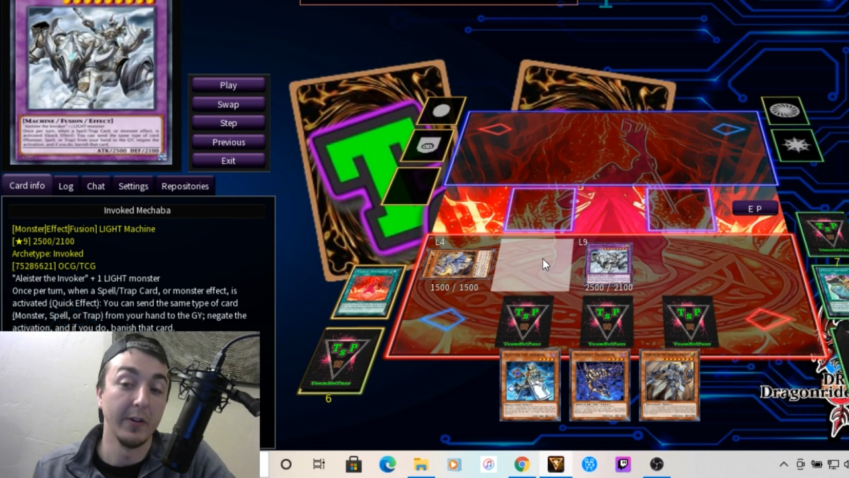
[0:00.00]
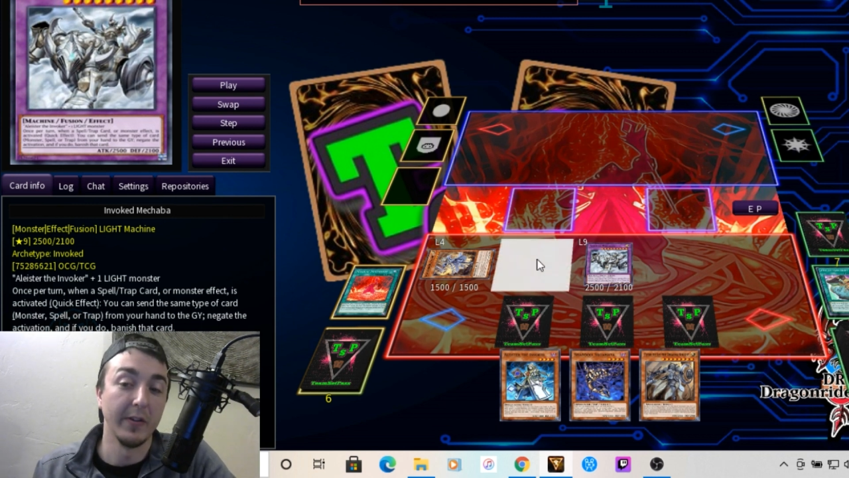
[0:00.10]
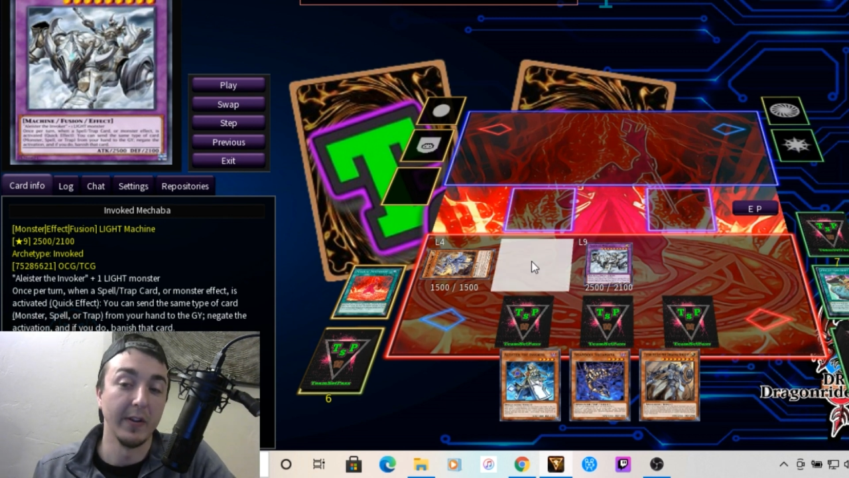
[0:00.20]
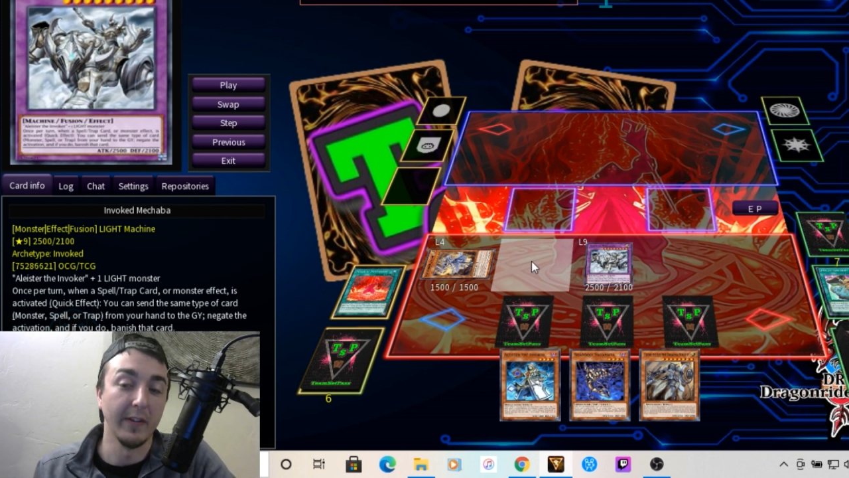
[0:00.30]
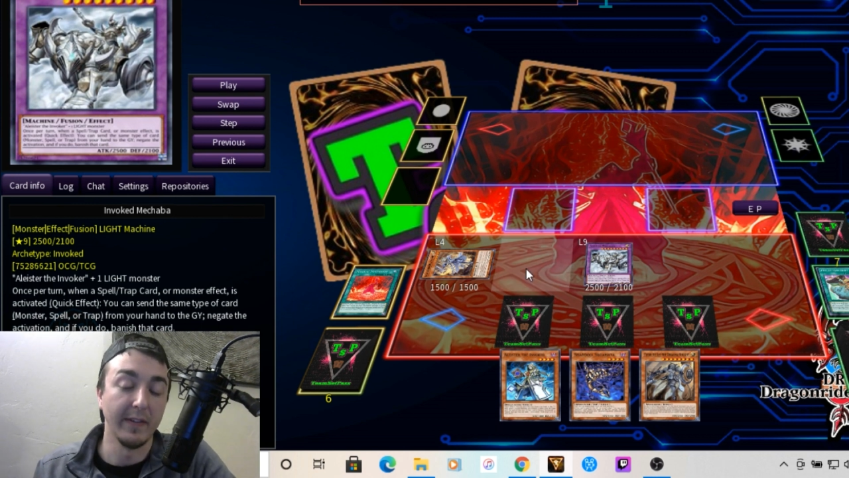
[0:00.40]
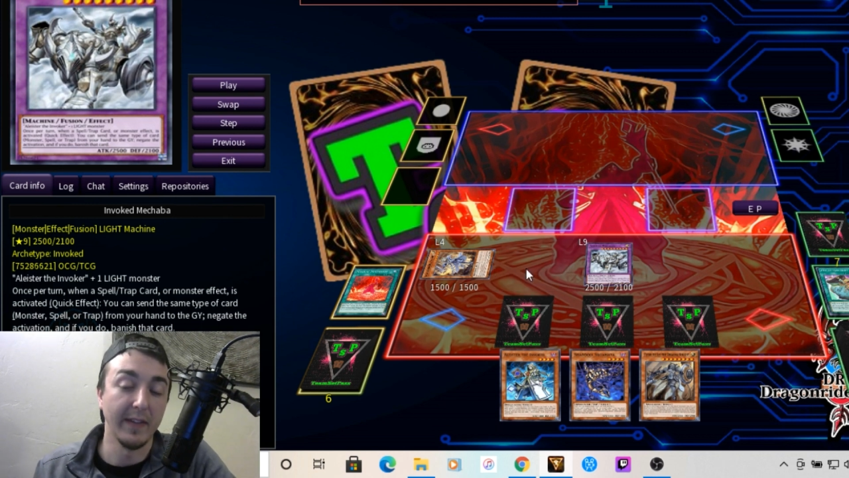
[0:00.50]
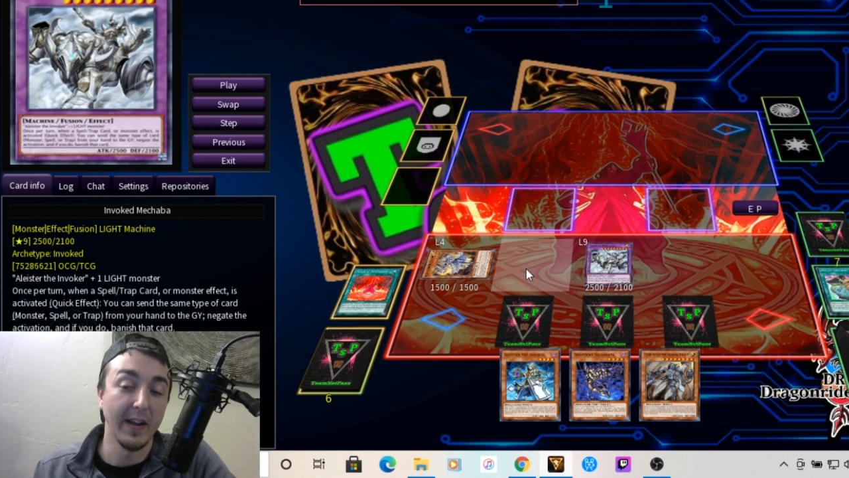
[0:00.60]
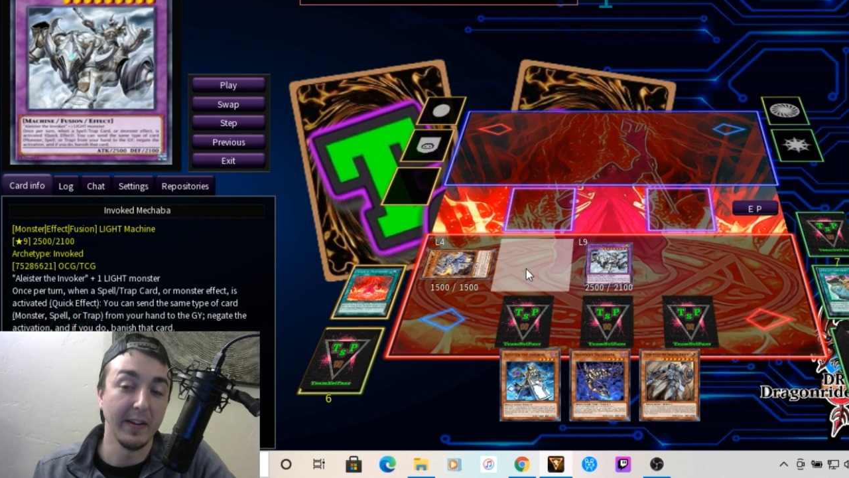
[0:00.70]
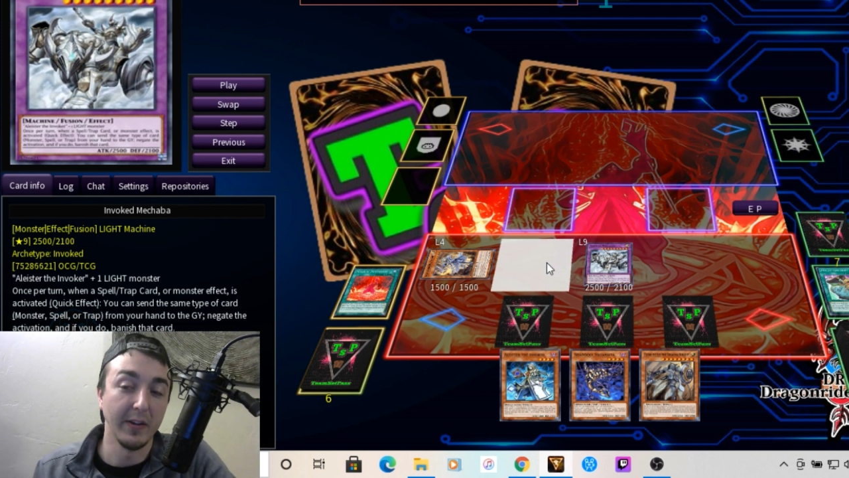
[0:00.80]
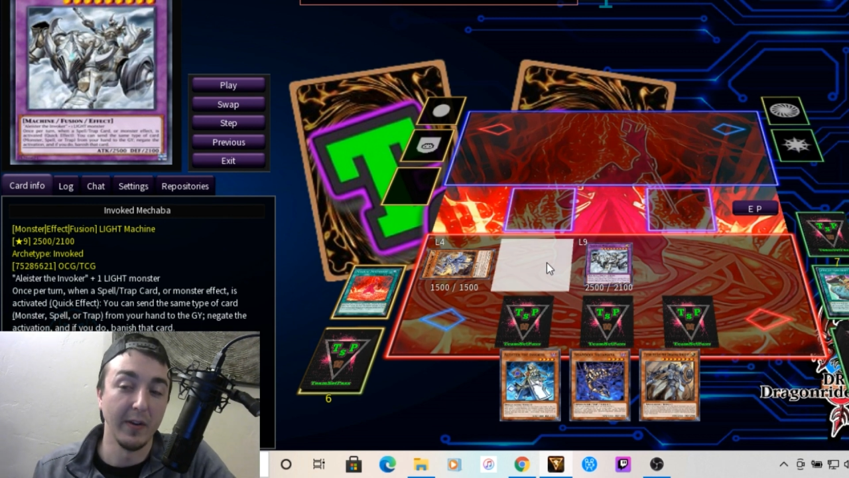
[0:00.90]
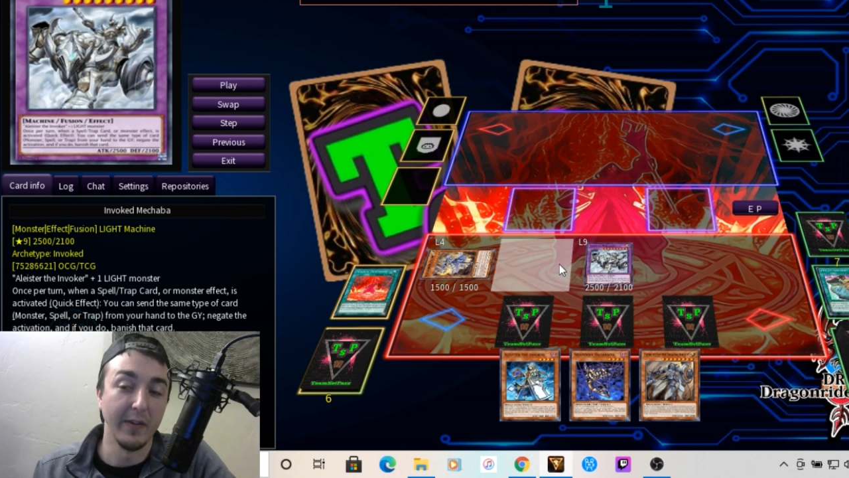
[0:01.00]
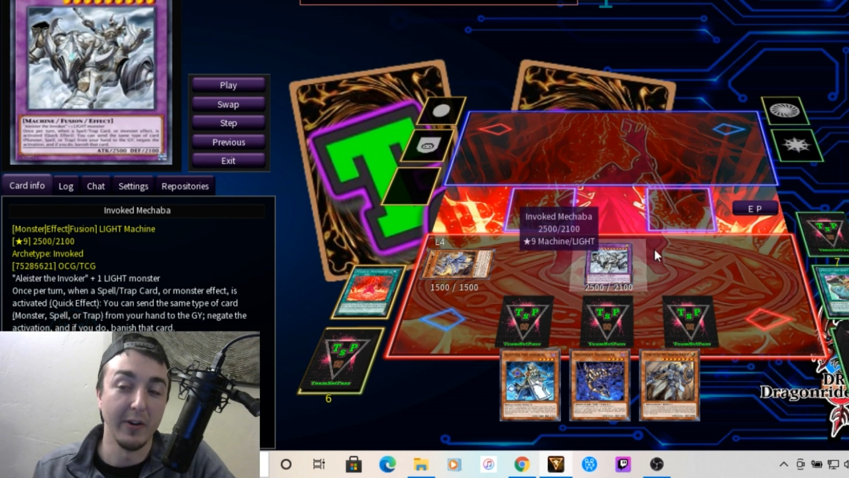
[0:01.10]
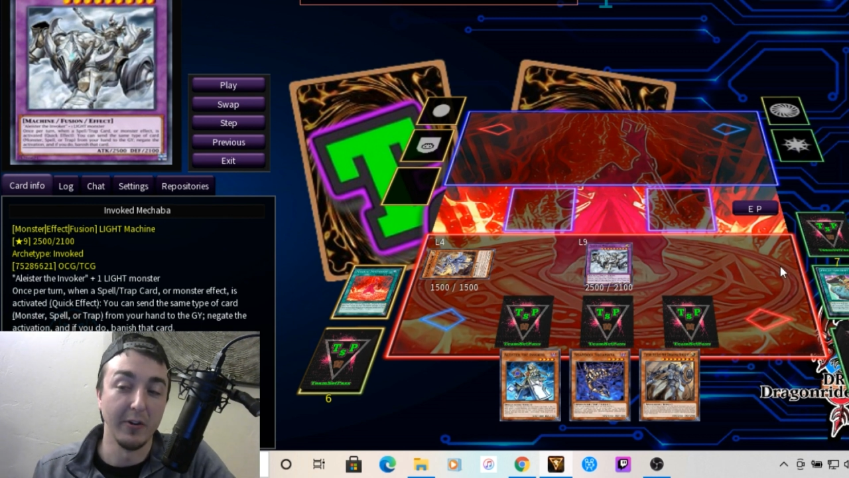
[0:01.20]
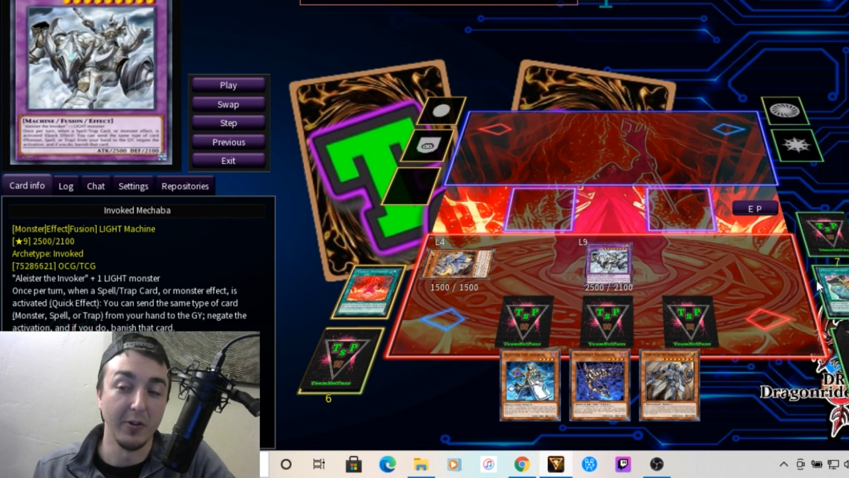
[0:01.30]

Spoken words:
things like Silent Graveyard,